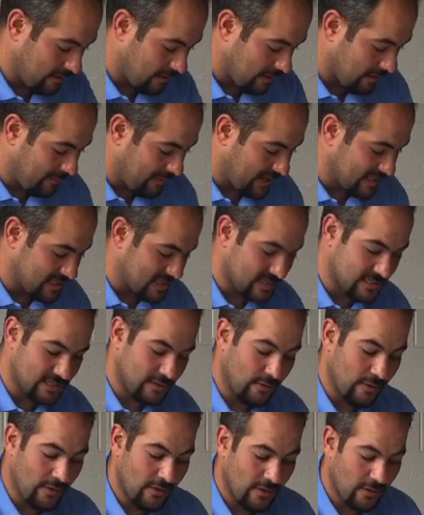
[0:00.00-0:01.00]
the pieces
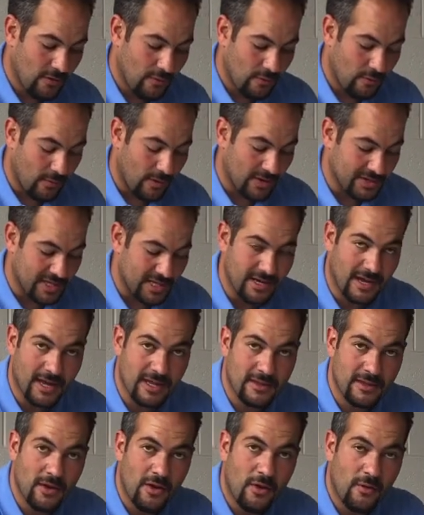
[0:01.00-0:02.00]
welded
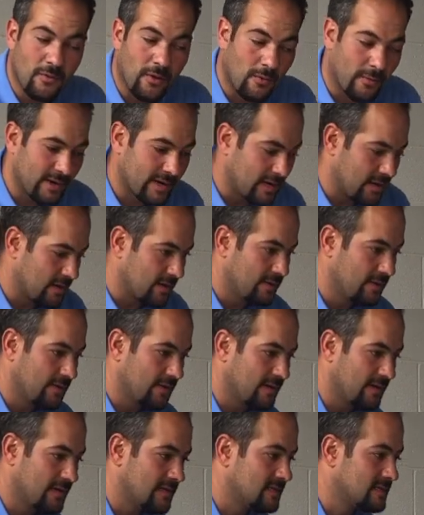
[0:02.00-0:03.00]
on, what we're going to do
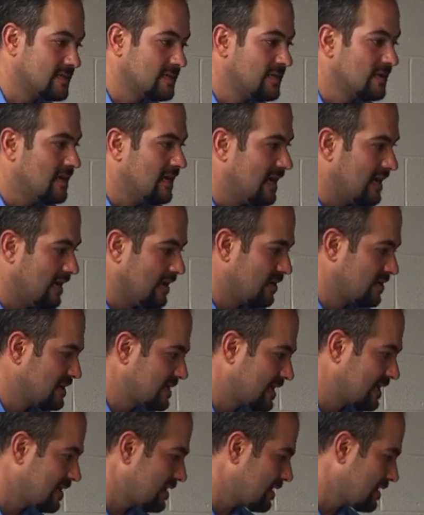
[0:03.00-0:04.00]
is, uh, oh, they
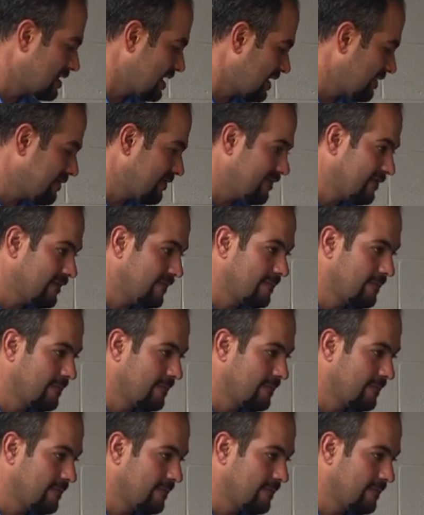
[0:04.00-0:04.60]
can get a knife.